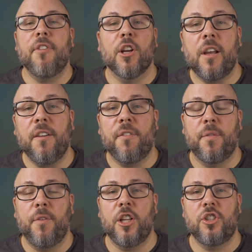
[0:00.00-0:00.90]
If you're looking
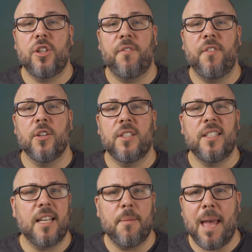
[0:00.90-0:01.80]
for footage that
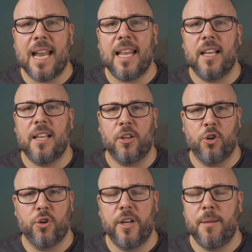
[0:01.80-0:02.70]
feels cinematic
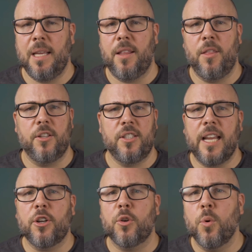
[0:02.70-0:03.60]
and creamy, the
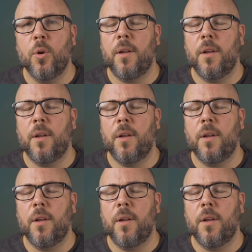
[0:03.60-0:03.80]
standard